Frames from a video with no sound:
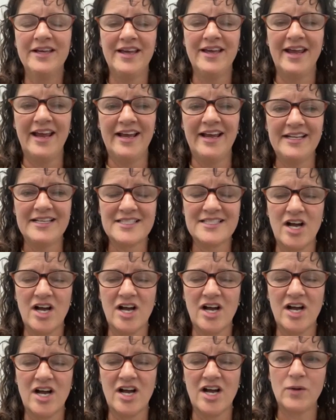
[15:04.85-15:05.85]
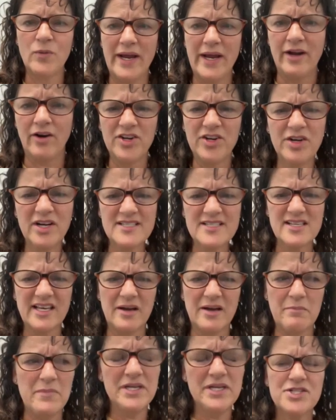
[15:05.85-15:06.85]
And he saw it. He's like, wait, are you guys like a
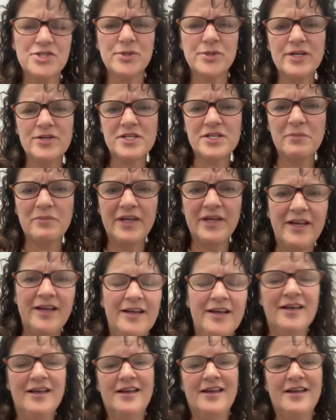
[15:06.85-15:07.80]
ministry or something?